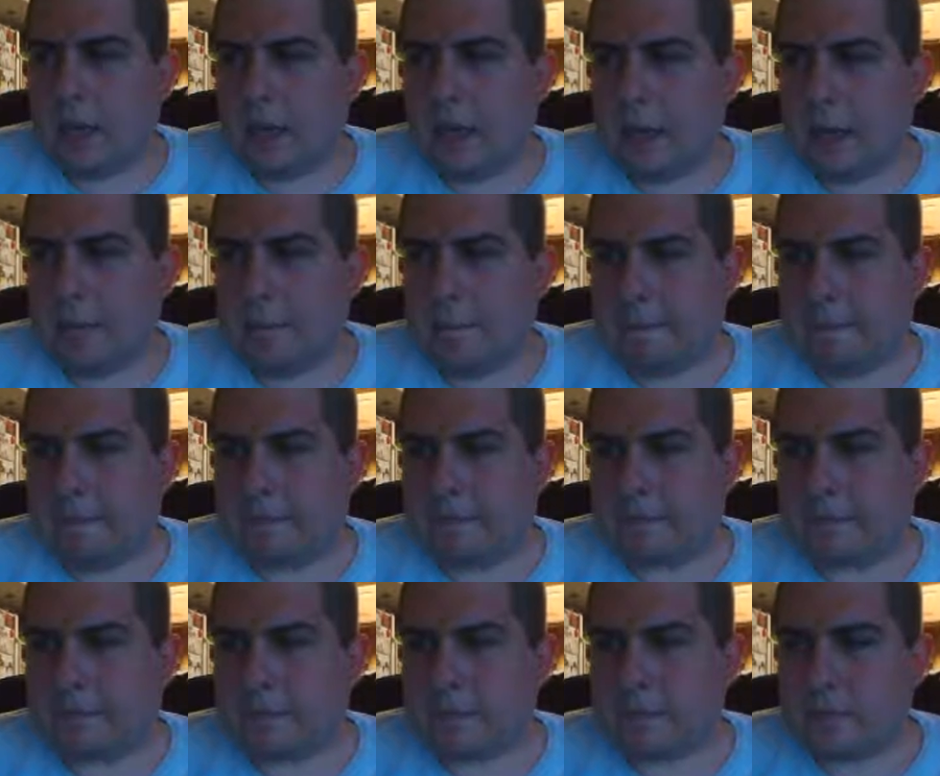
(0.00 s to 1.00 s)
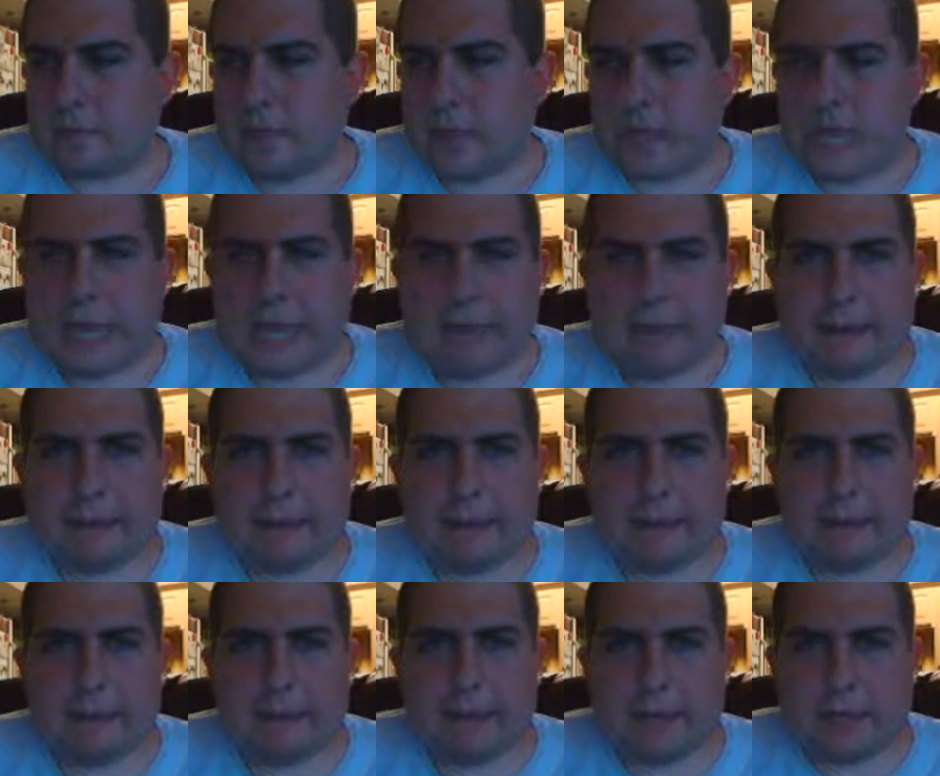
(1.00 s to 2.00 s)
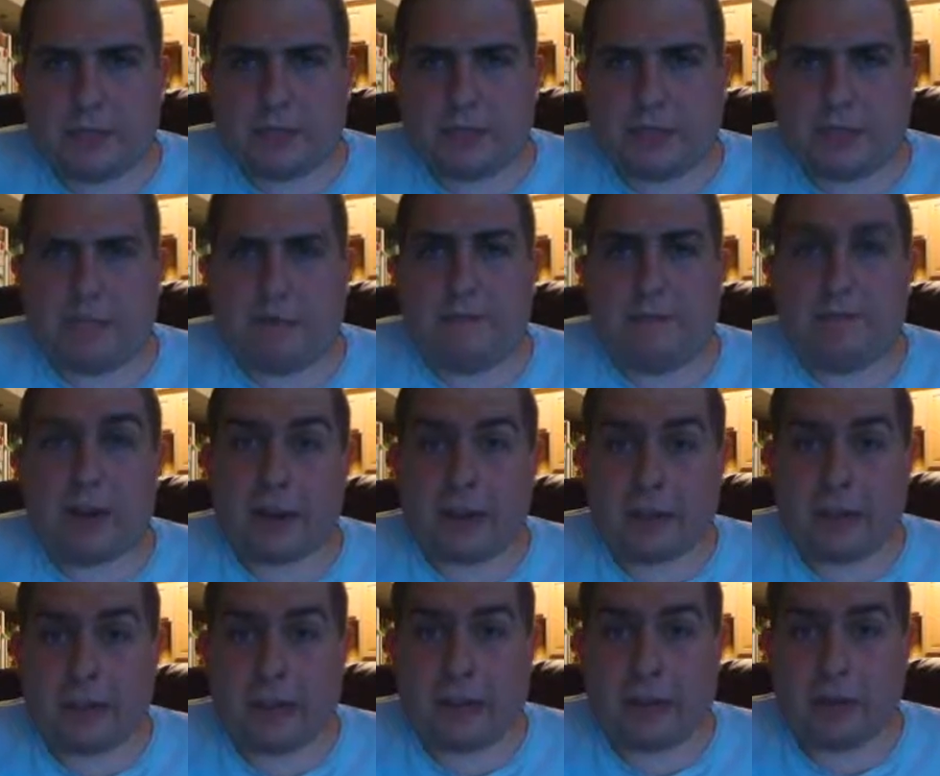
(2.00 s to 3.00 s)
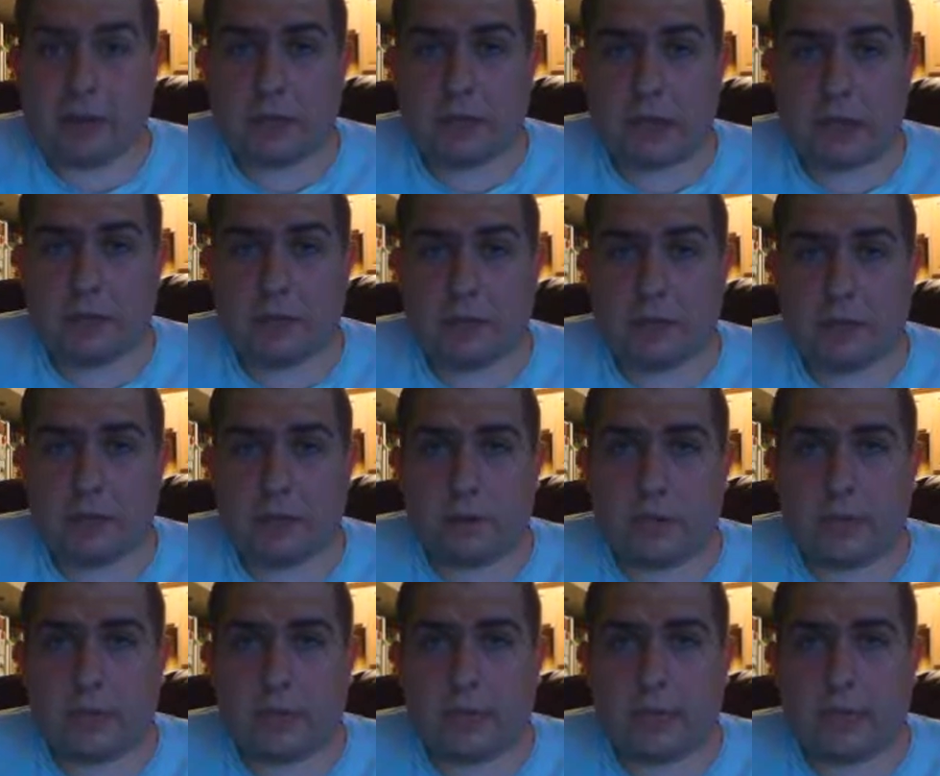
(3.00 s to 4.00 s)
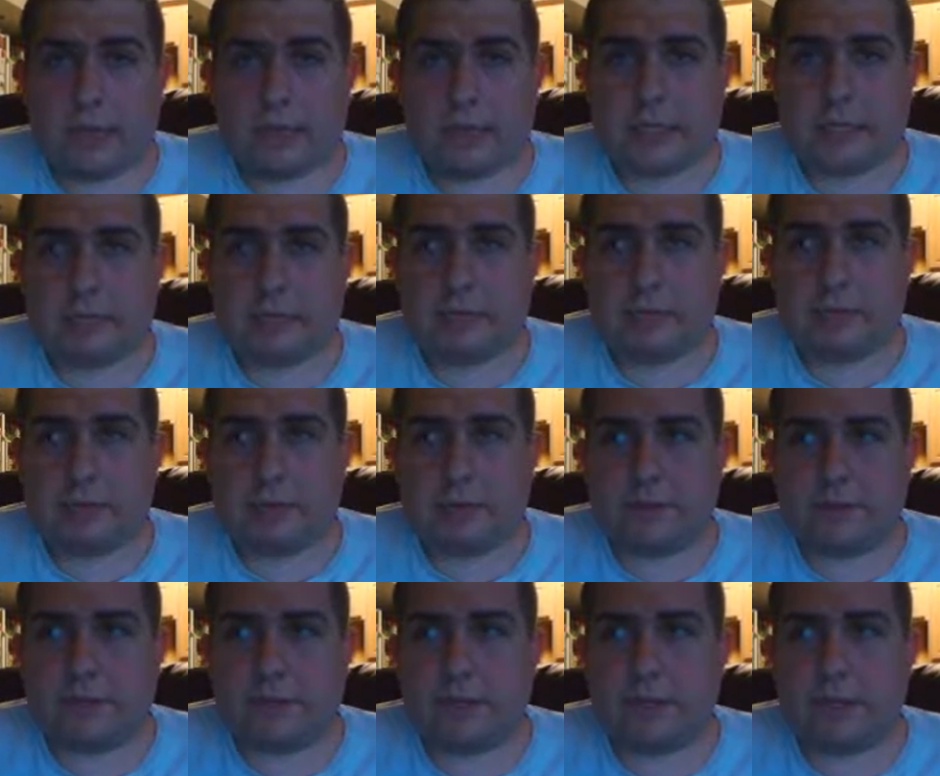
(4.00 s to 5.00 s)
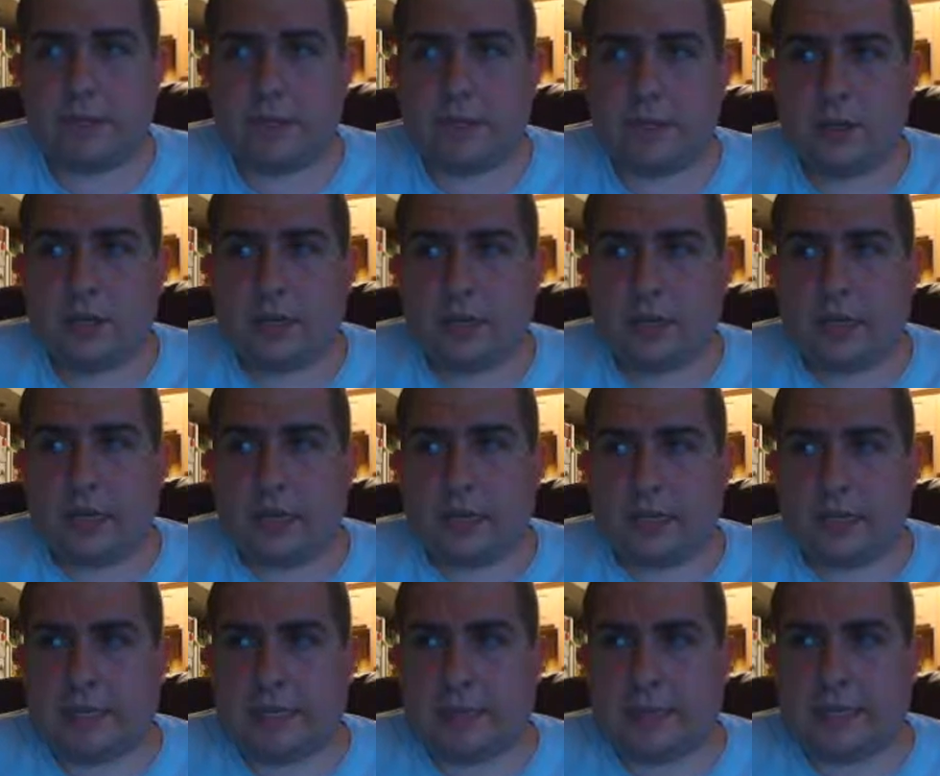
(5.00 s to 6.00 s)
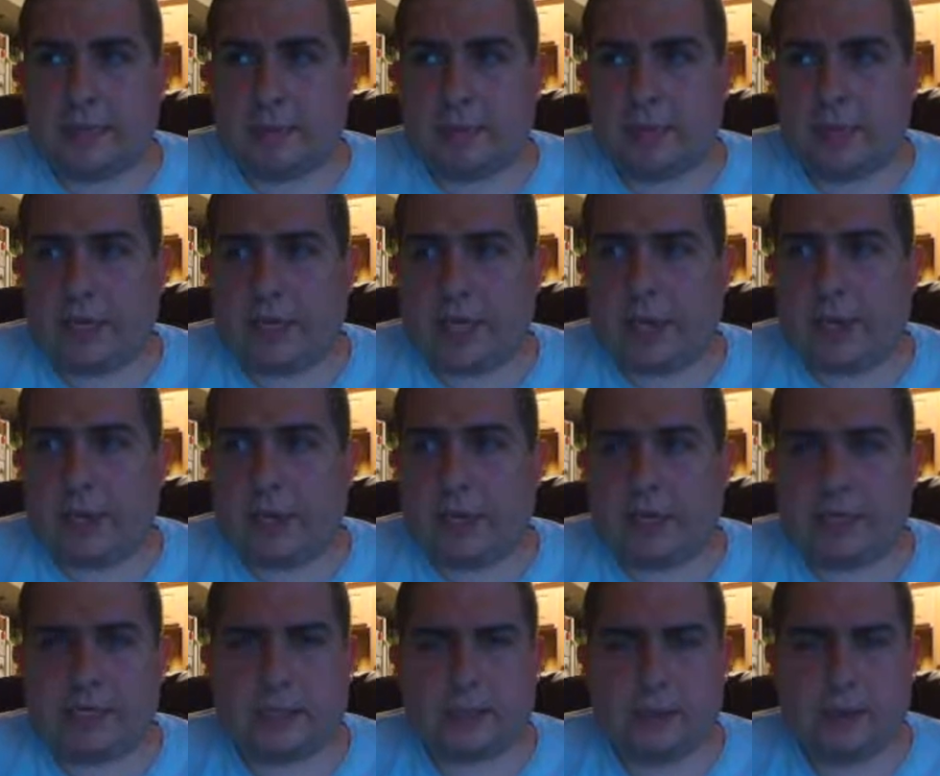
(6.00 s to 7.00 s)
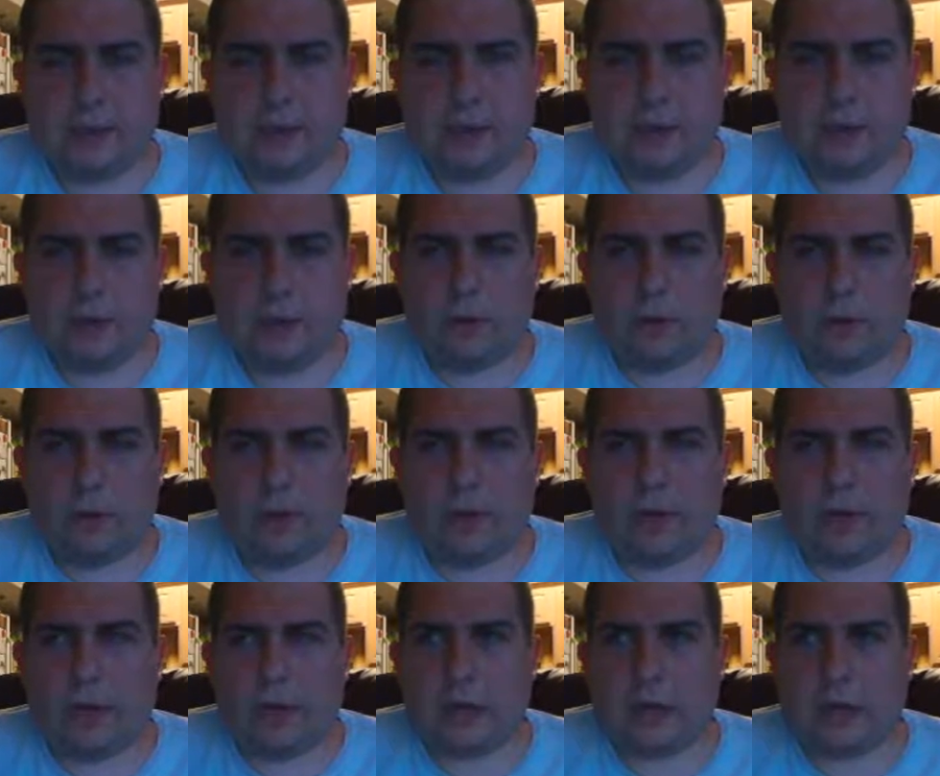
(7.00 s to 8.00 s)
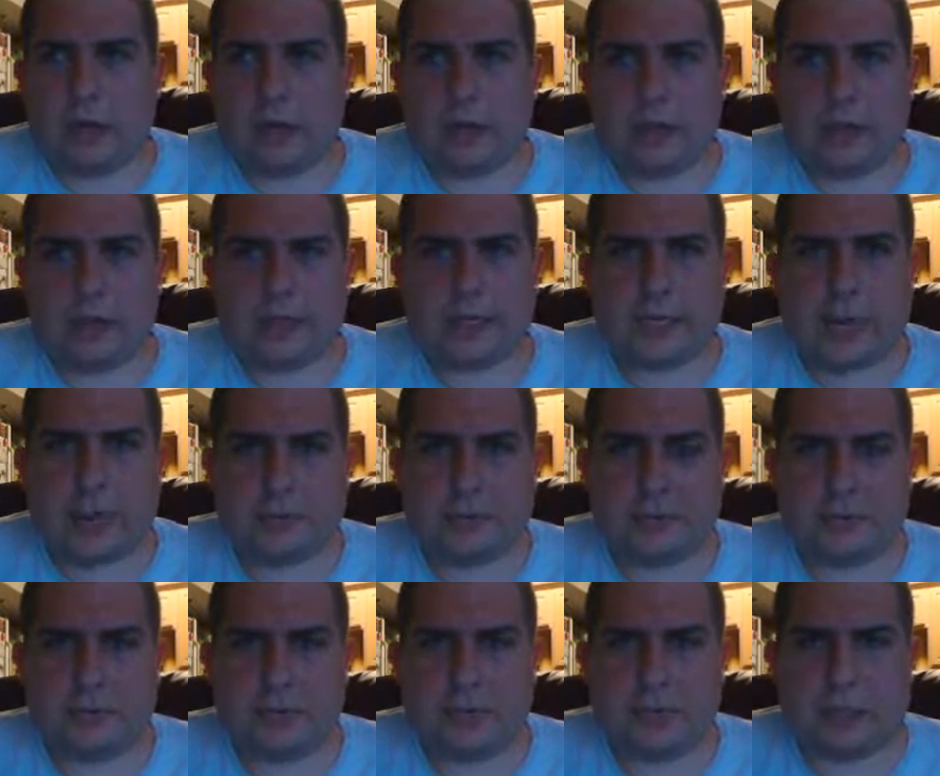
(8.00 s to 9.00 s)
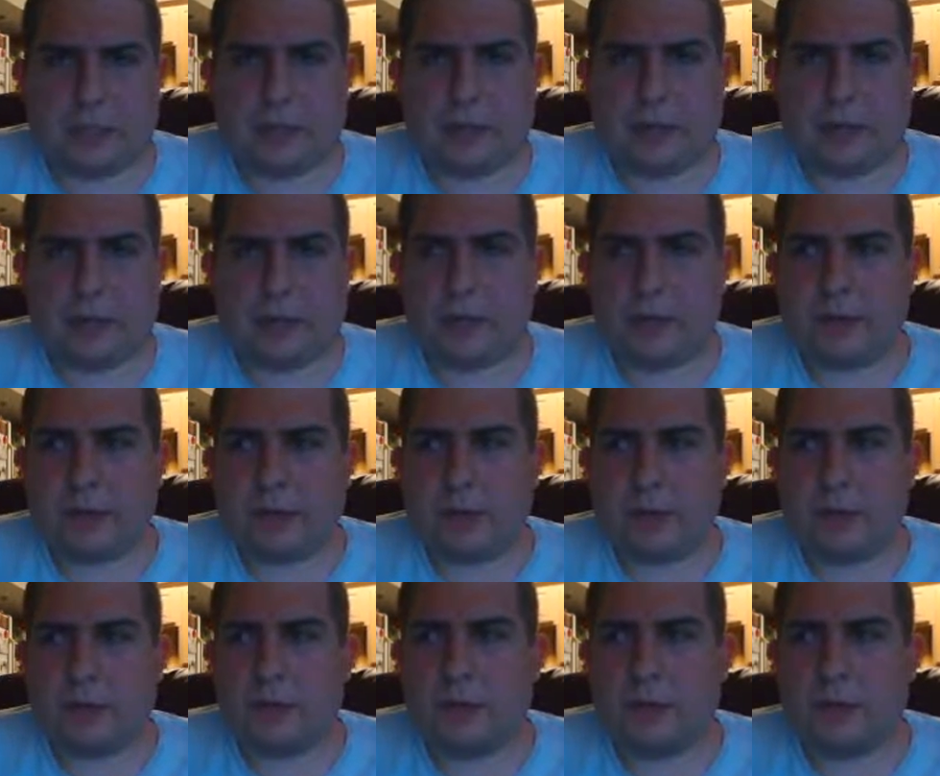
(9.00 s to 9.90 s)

Um, I am interested in finding out, though. Uh, this movie did at least get me curious. Well, what are the comics really like? What